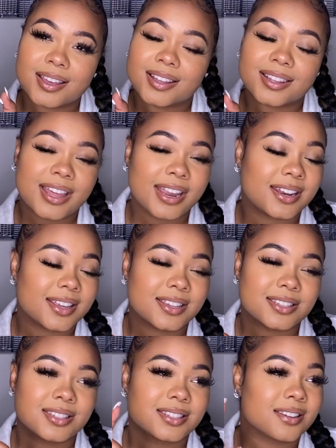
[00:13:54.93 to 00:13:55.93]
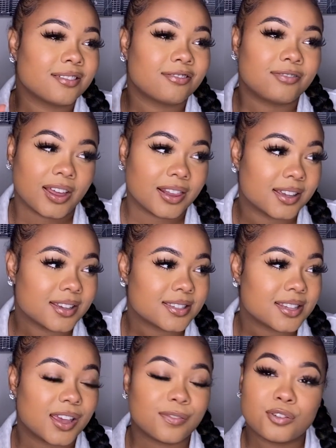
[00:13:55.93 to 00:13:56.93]
Ladies, fellas,
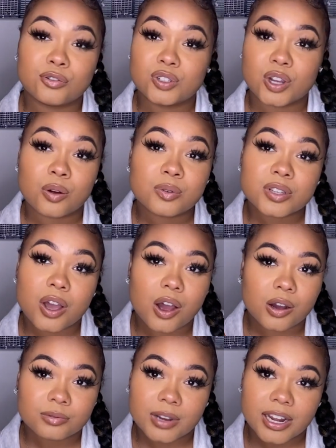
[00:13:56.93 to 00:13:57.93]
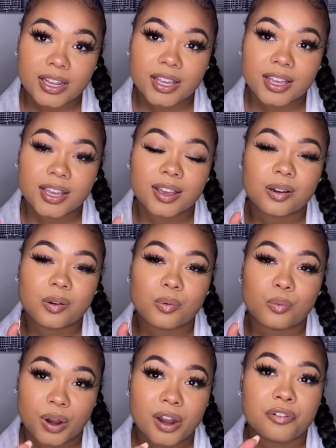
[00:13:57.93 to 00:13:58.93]
if you don't already,
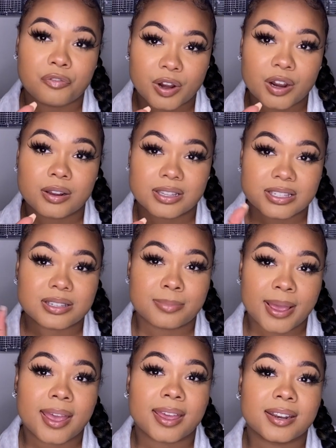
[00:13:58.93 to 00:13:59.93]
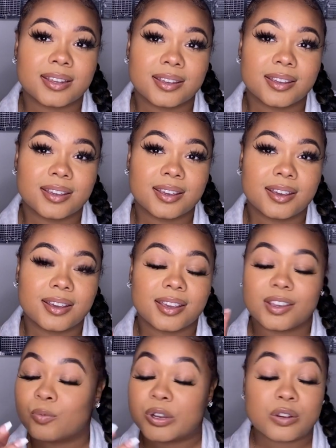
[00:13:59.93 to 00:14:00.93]
wear a fragrance to bed.
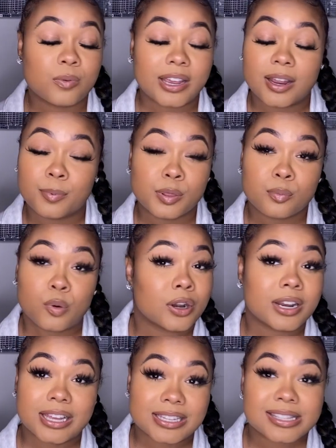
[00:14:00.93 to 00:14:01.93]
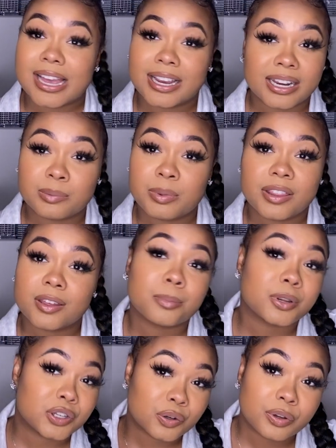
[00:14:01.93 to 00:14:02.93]
When you wake up in the morning, it's not gonna be there,
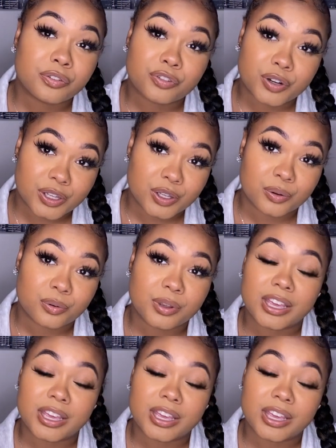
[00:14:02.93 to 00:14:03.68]
but do it for you.